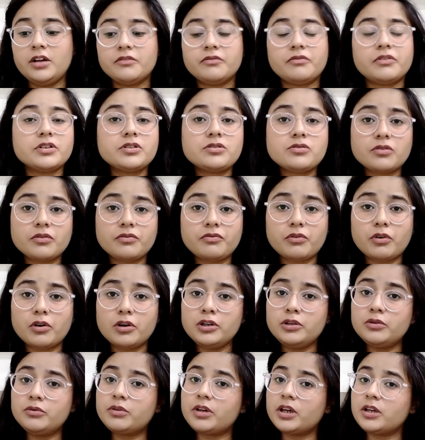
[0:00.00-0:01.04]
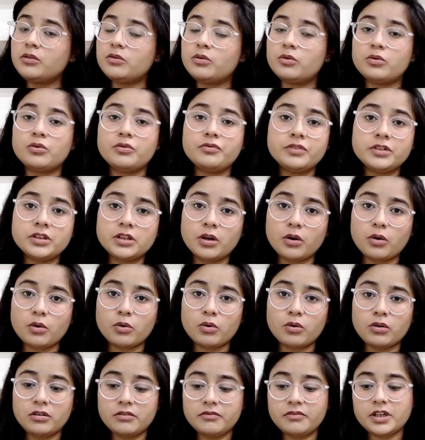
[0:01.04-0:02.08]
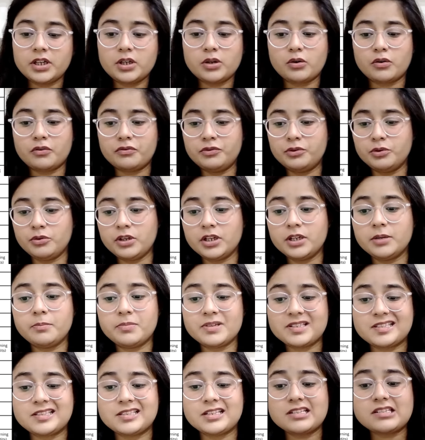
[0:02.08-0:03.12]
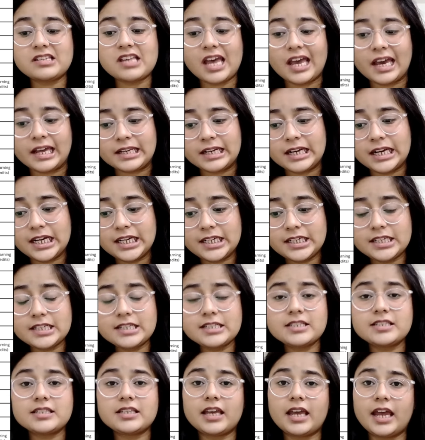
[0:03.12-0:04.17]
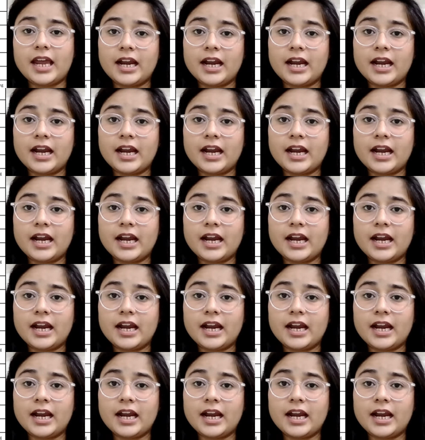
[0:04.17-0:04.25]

First of all, you can go with the old way of doing business analytics